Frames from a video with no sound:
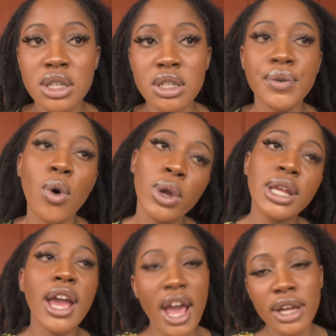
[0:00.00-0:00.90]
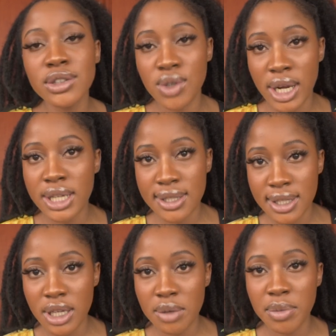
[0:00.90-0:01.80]
this for oily and dry
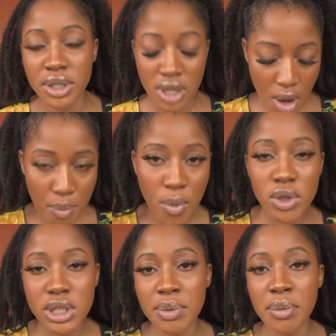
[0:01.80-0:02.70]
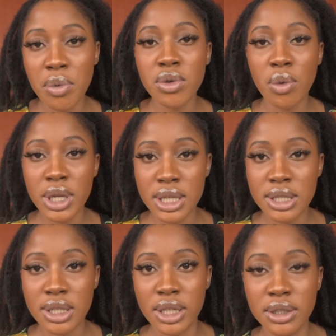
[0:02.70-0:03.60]
skin, but mostly people with oily
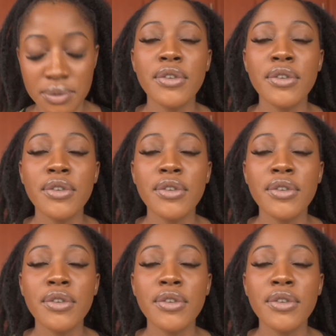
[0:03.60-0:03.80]
skin.